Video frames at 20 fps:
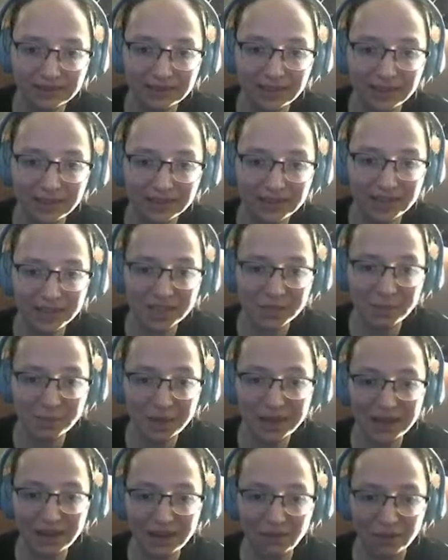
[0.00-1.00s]

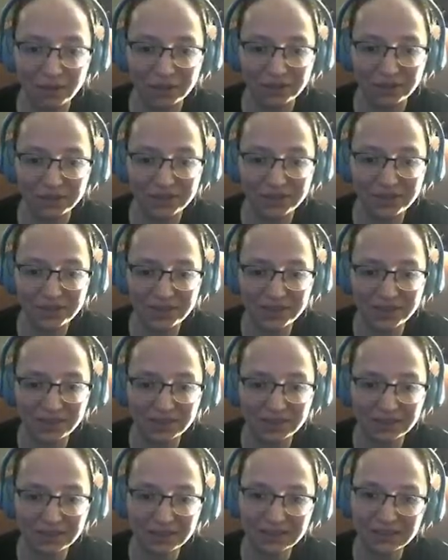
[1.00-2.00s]
Despite how it looks.
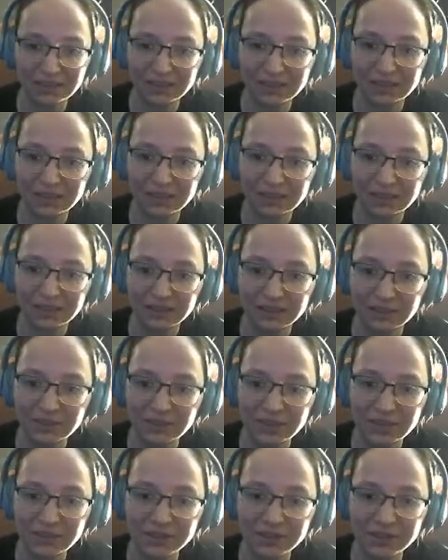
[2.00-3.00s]
There's
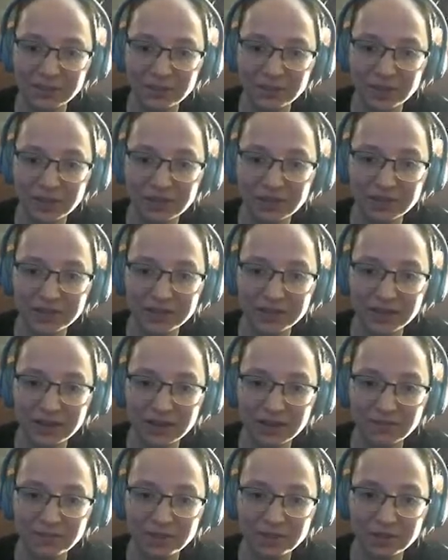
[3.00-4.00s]
still something else I
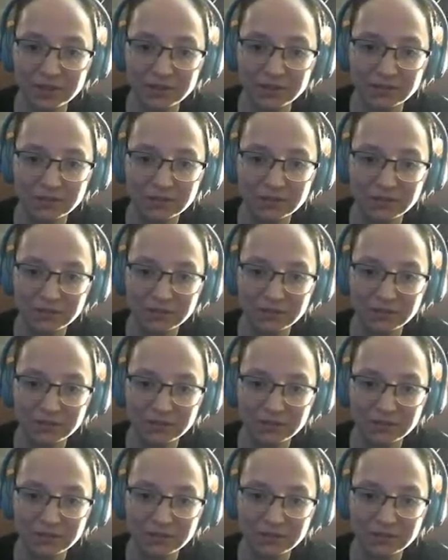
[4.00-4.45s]
have to do.